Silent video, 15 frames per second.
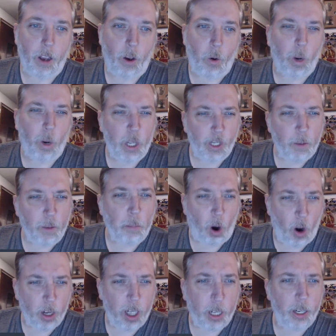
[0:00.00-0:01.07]
What you've
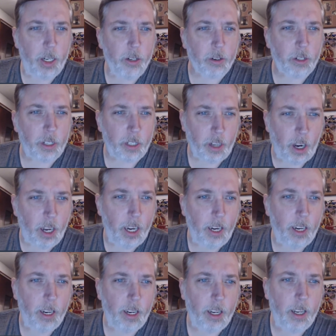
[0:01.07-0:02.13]
imparted to your
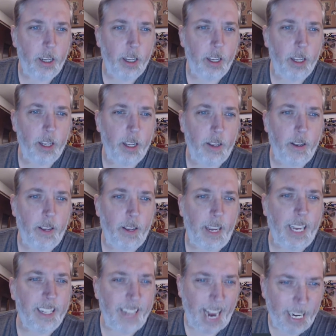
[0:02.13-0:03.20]
son
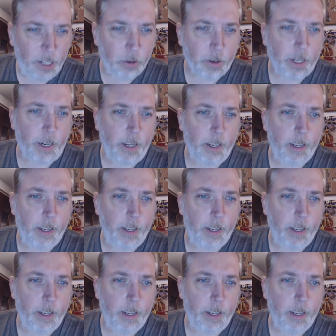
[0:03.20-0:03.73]
is hatred.